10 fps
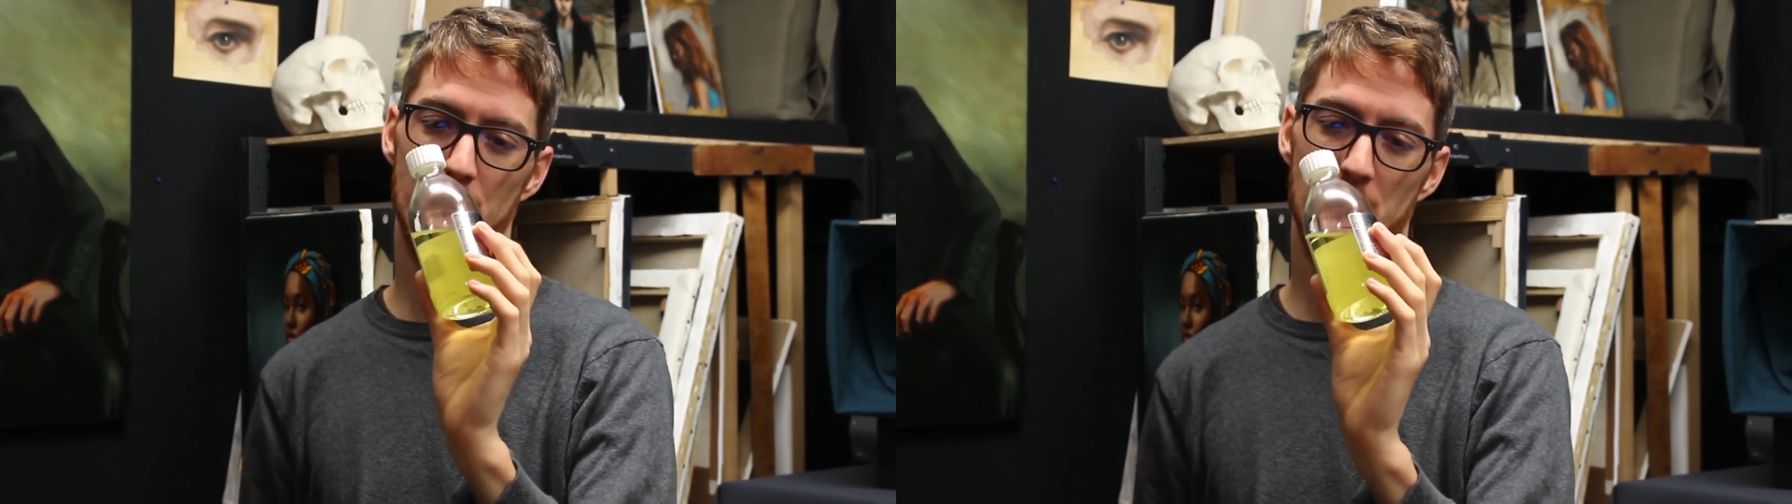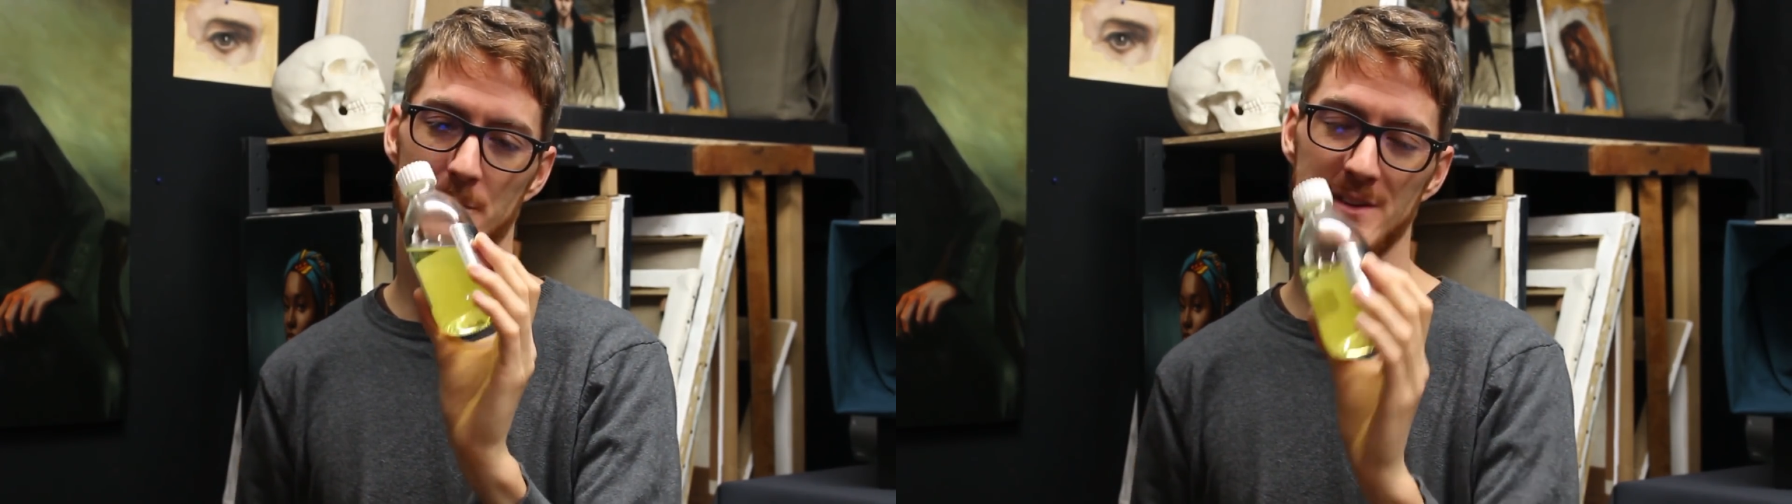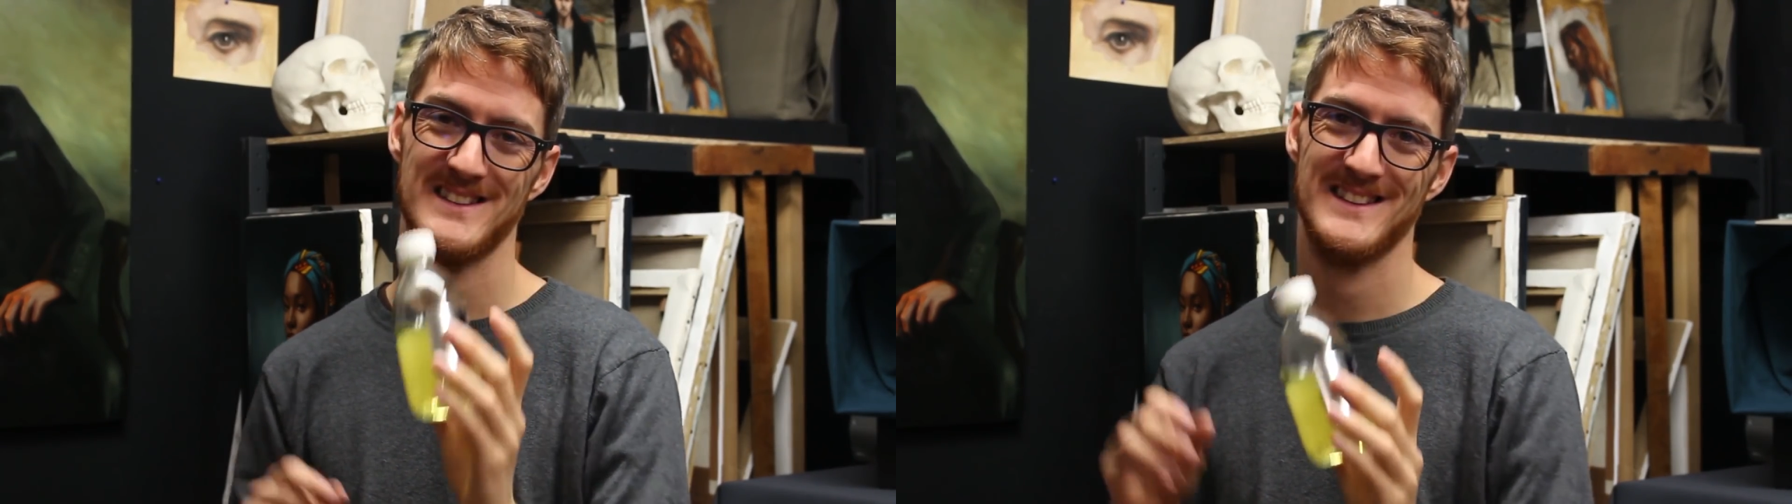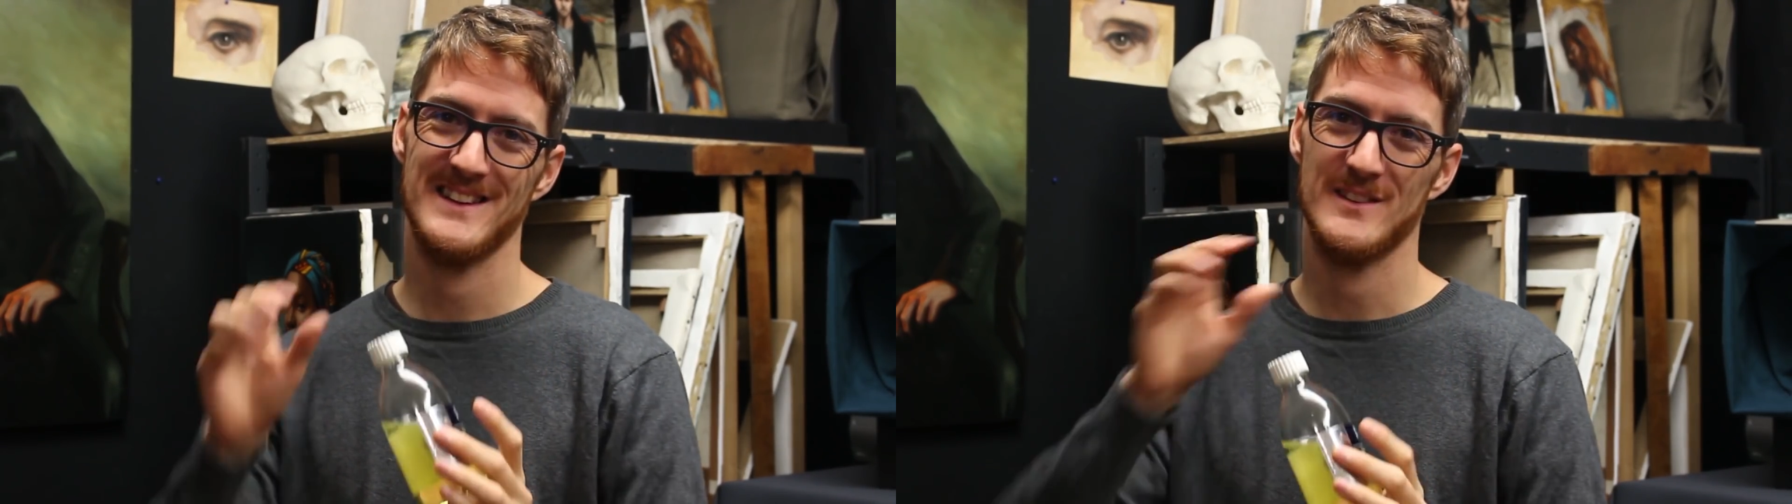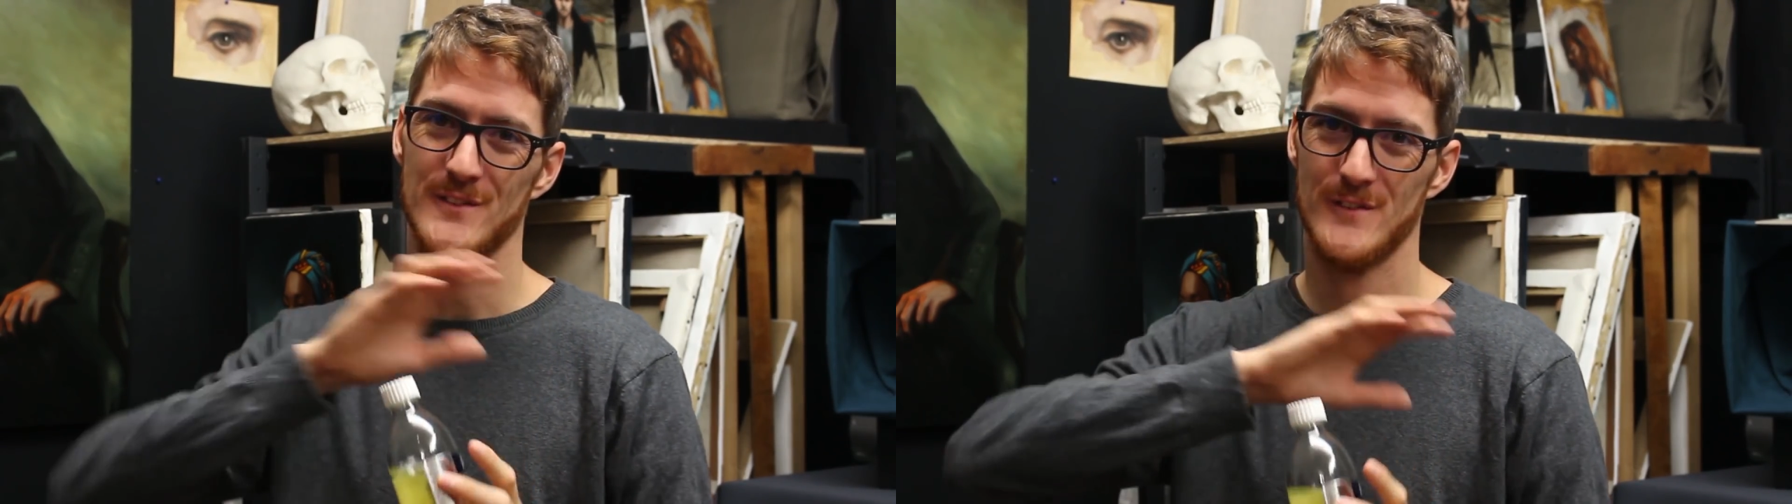Poppy seed
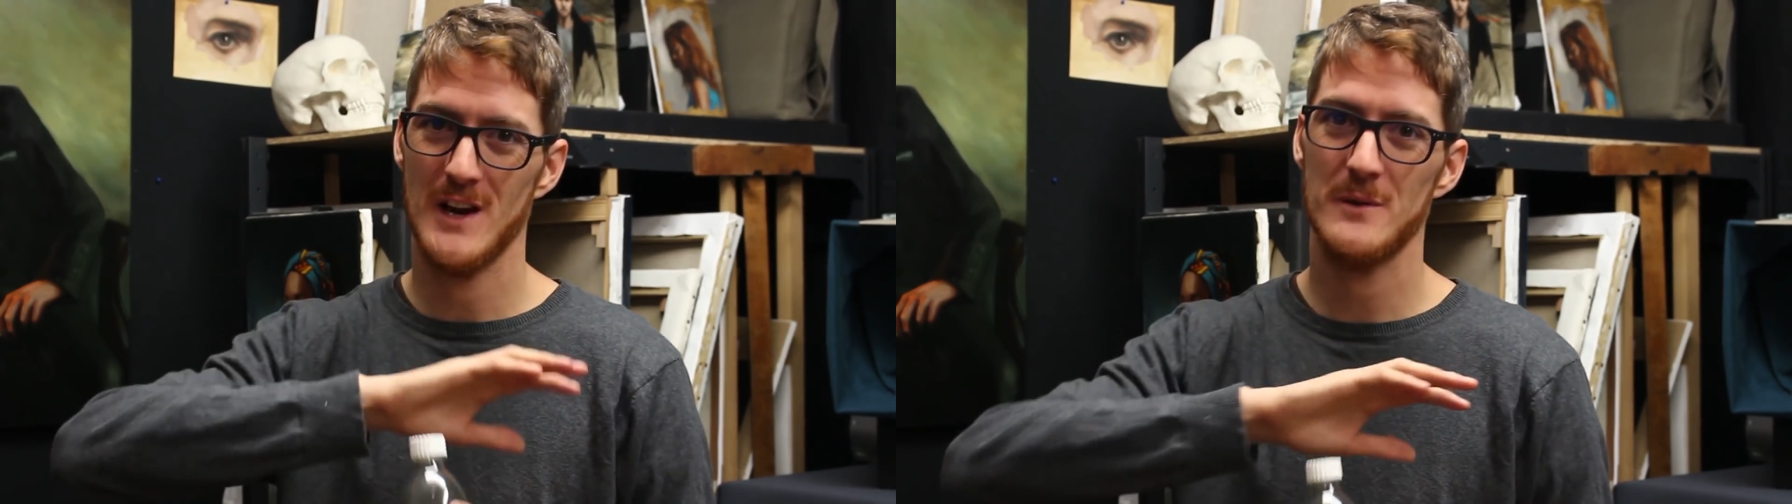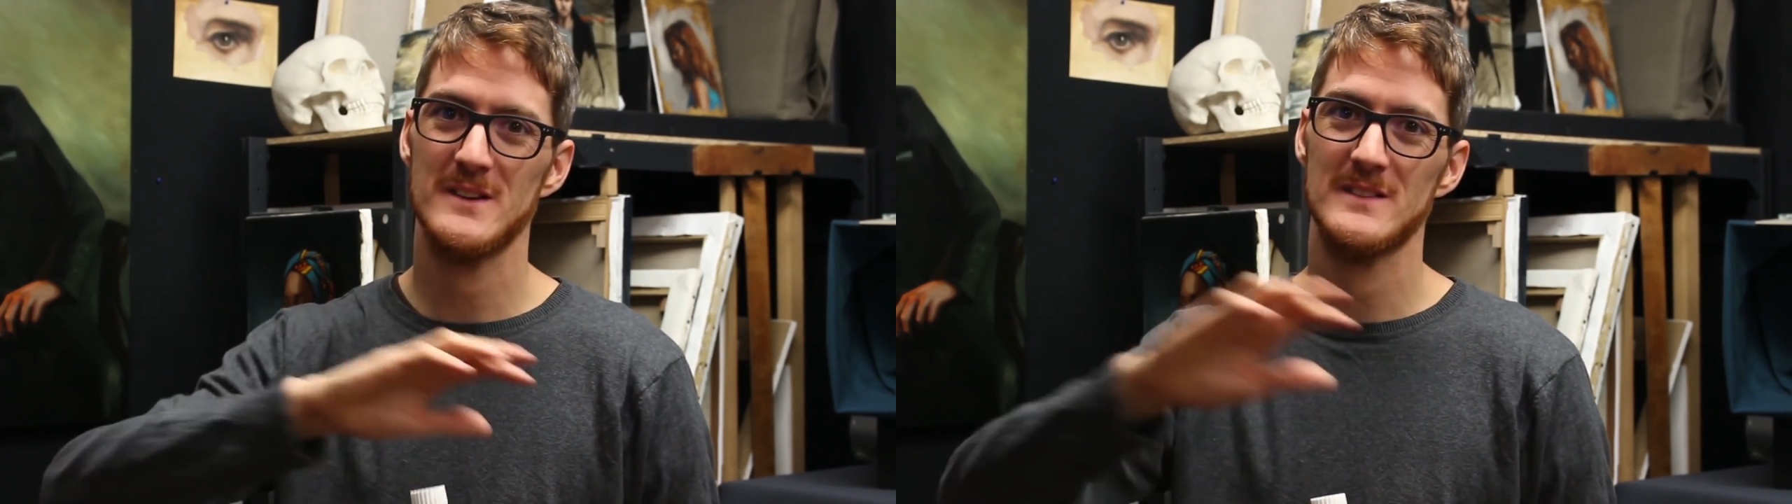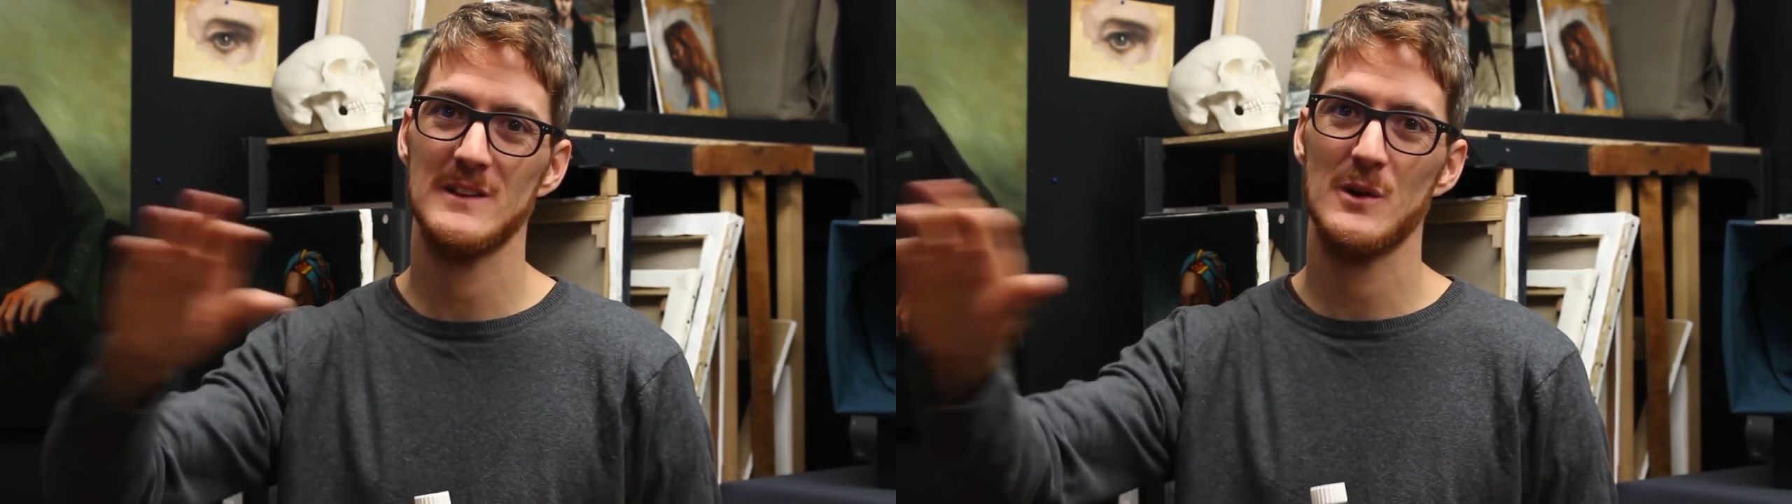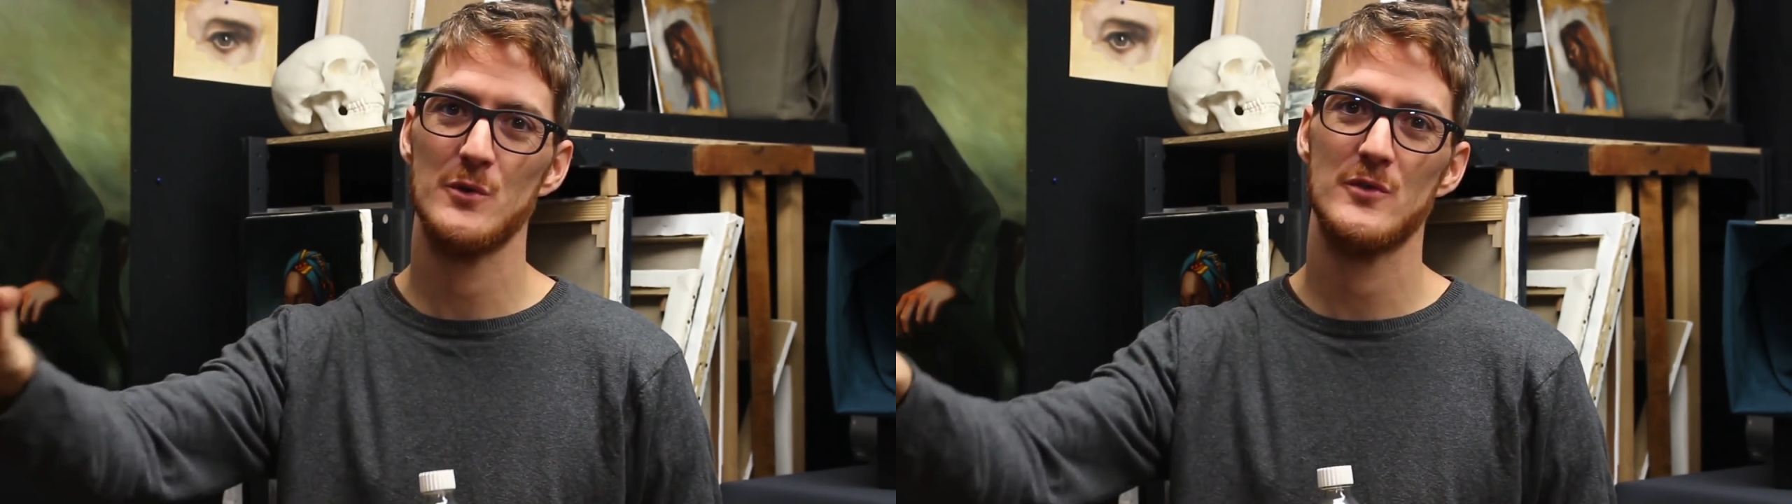is a very slow